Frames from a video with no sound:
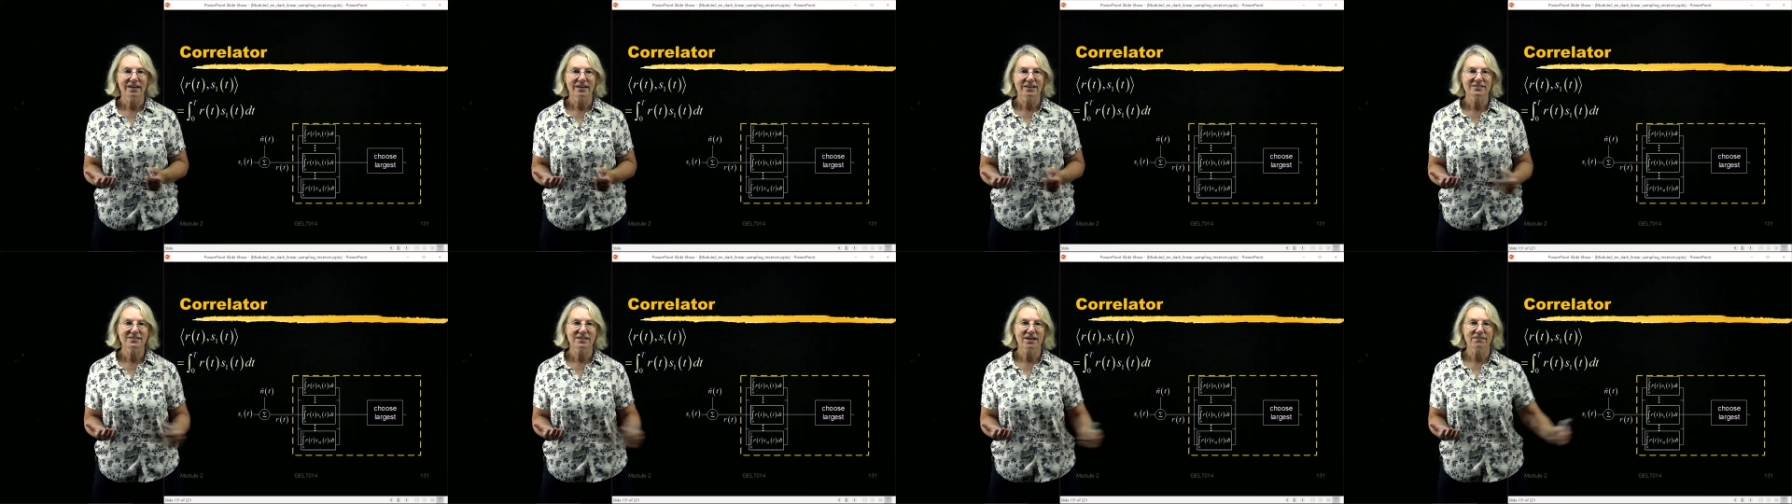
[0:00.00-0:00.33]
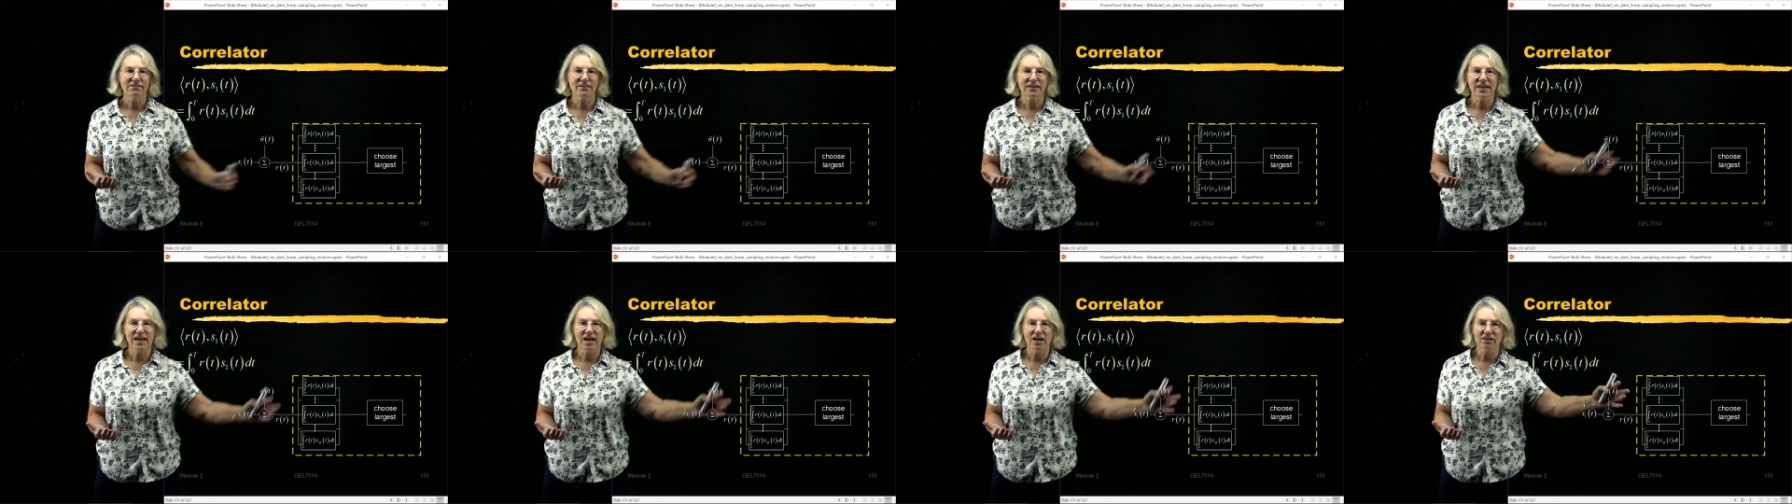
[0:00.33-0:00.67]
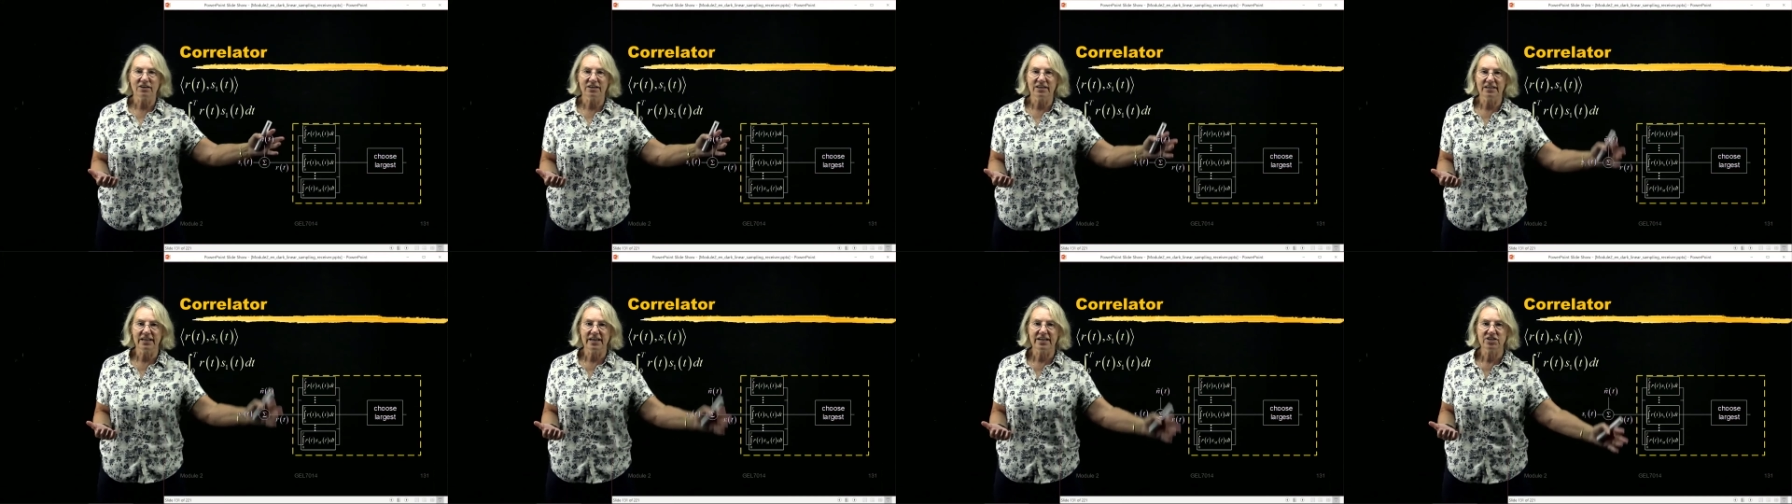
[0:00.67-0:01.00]
done the
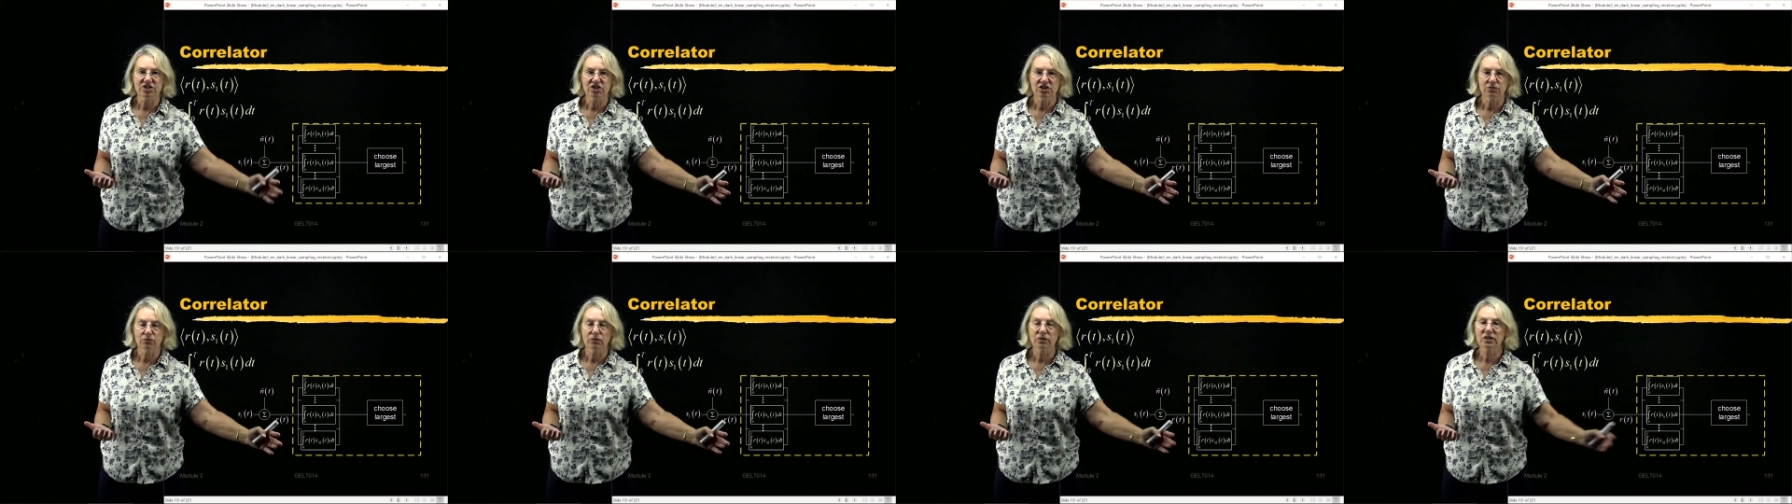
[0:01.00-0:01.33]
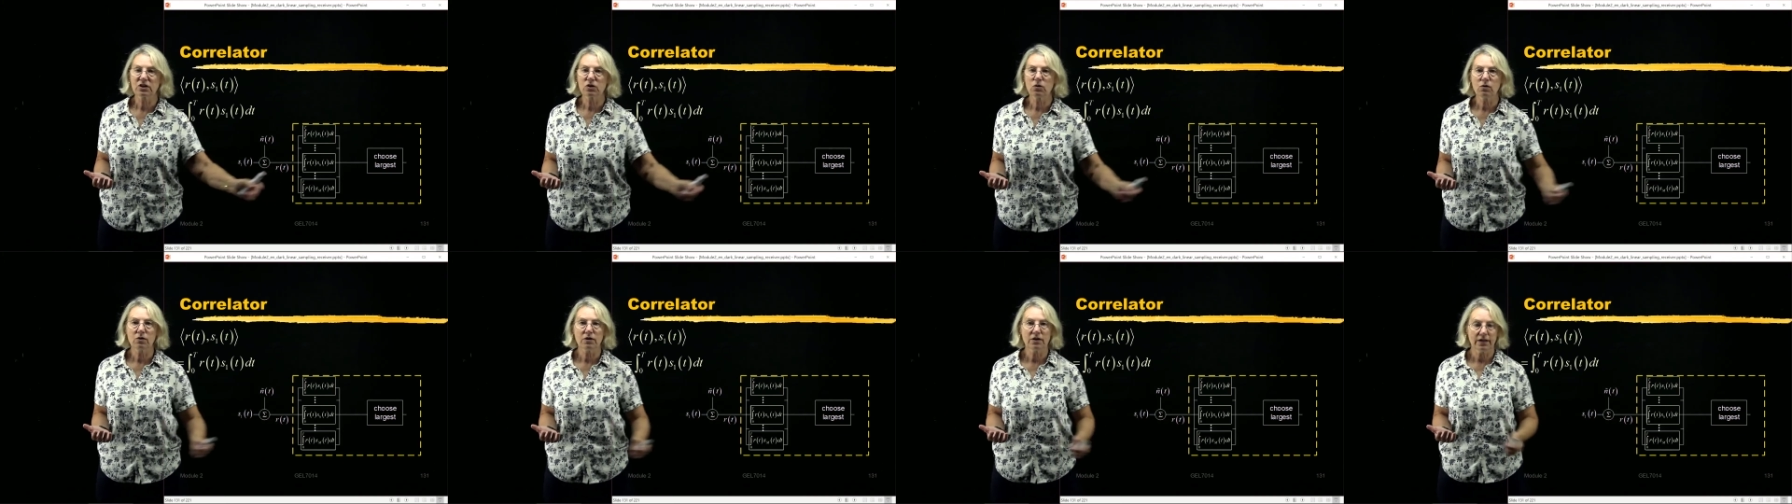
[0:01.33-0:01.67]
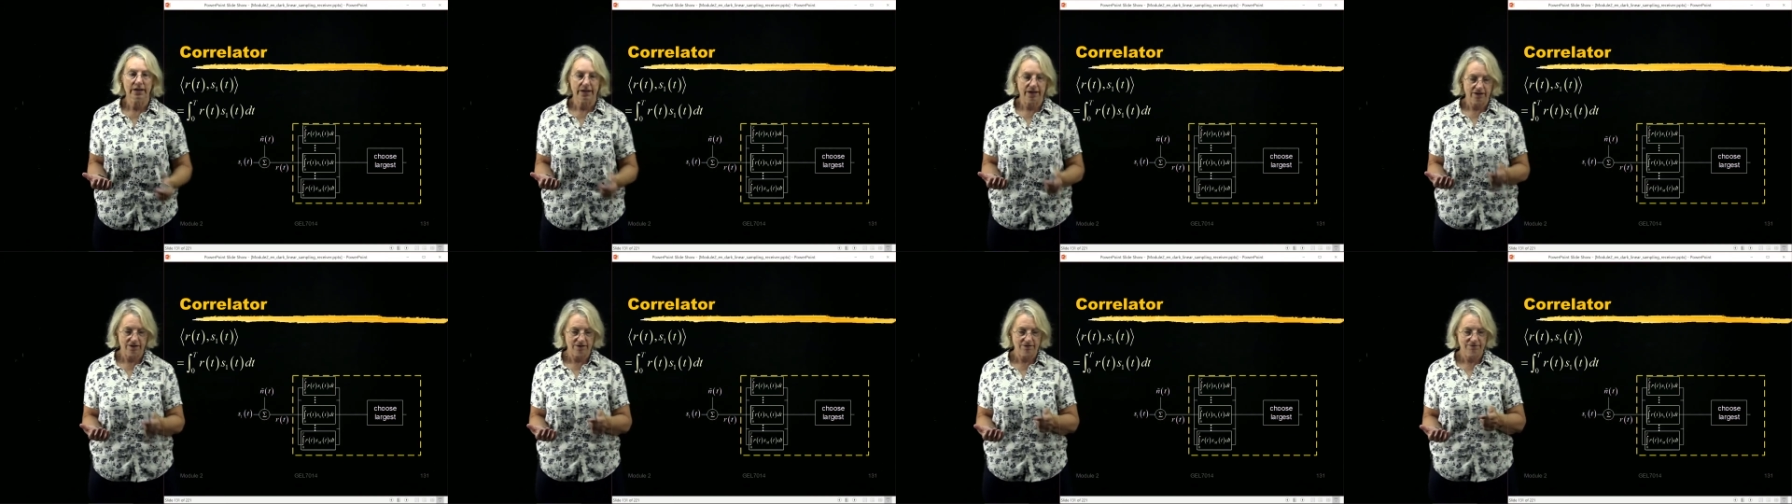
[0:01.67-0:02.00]
calculation with the
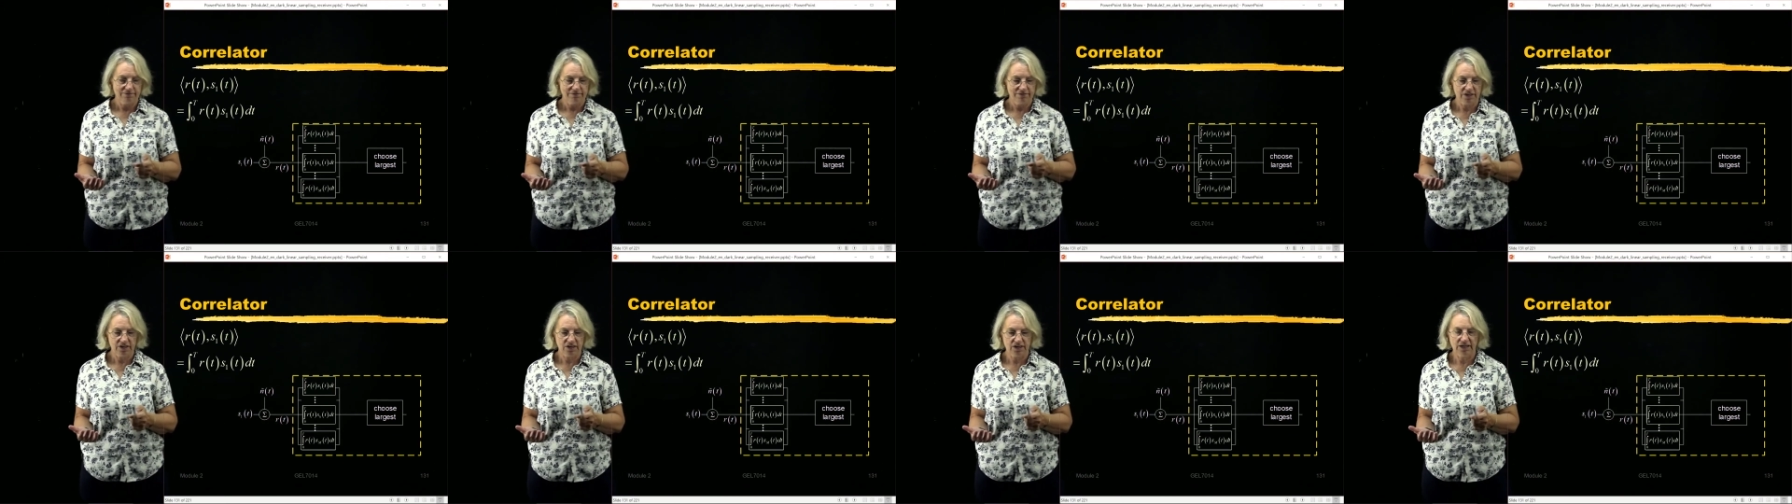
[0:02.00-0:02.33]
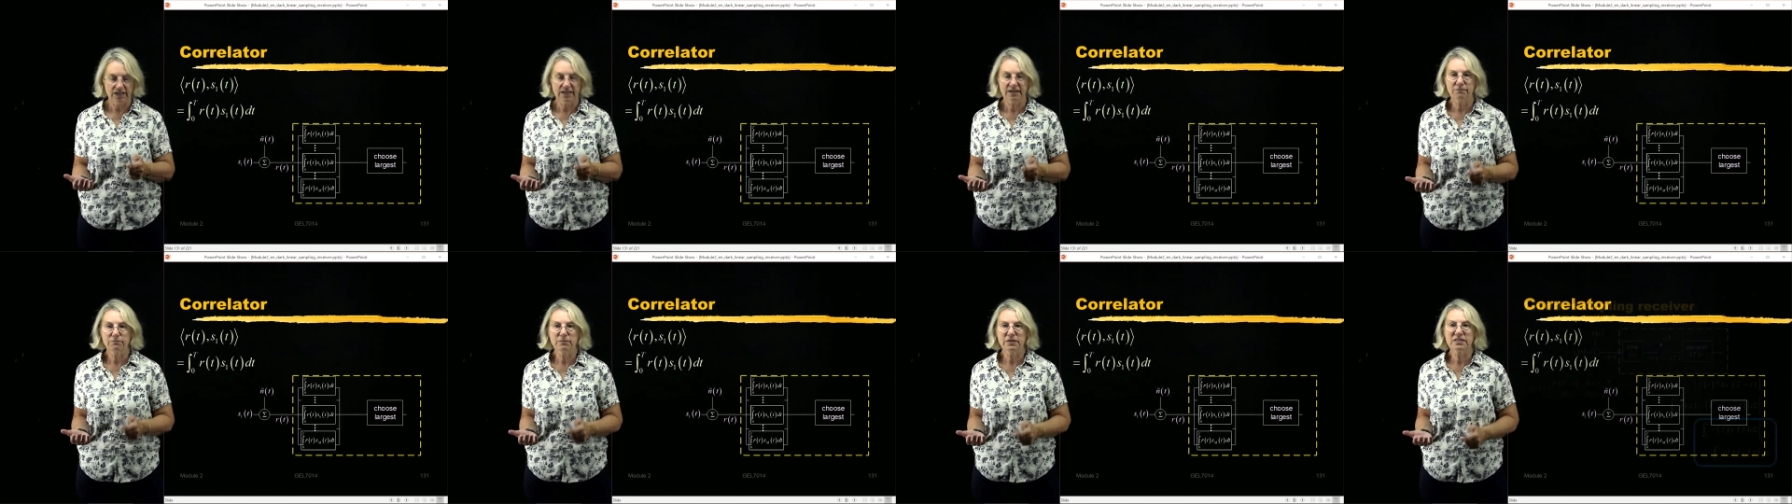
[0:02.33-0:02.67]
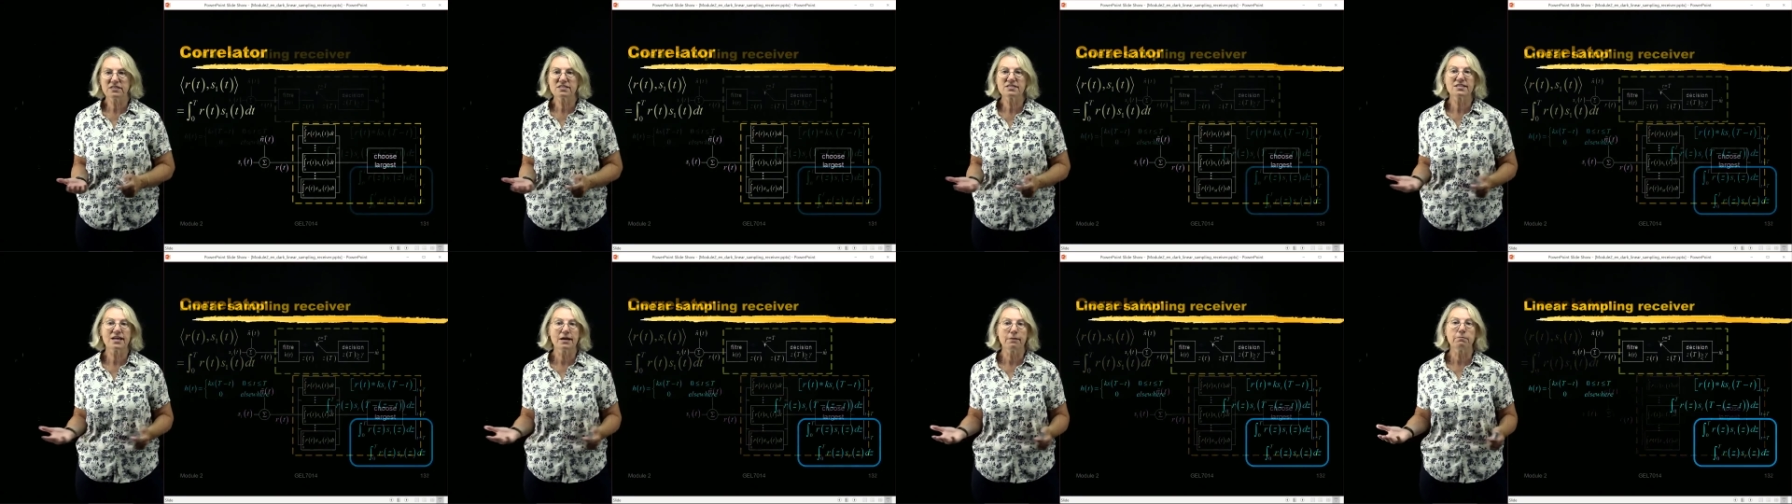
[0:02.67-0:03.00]
correlator. They're going to give me the
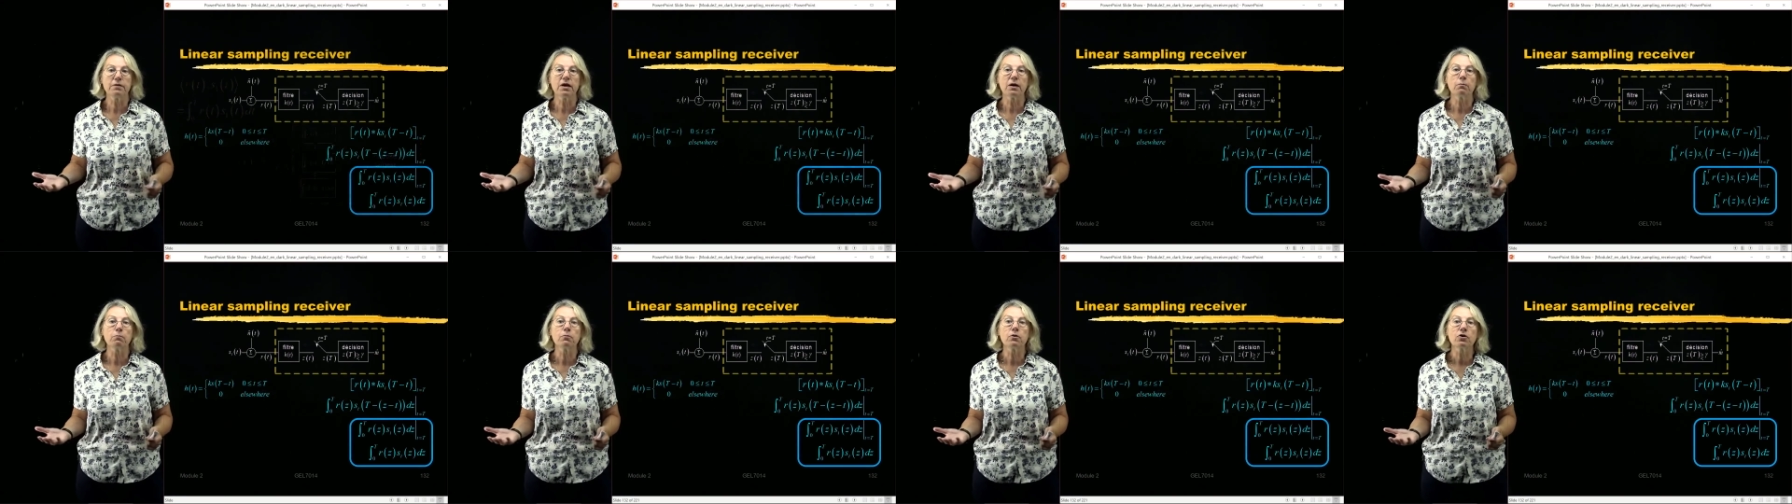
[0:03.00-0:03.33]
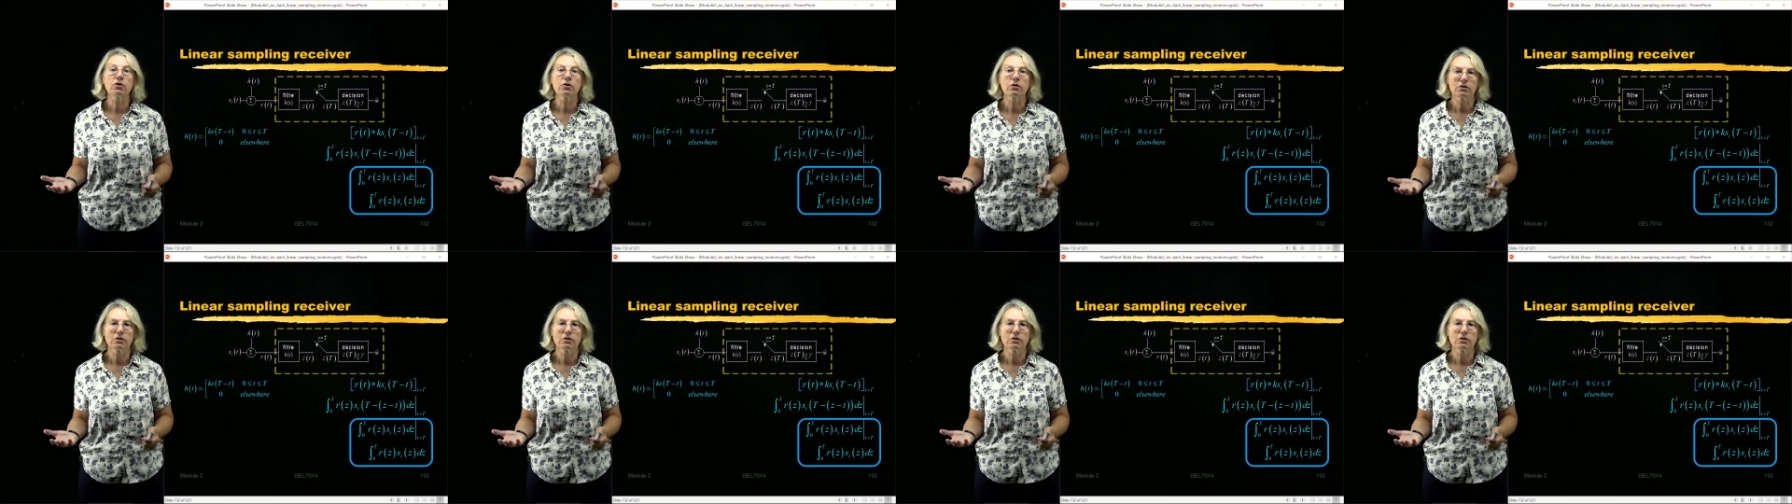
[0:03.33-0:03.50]
same number.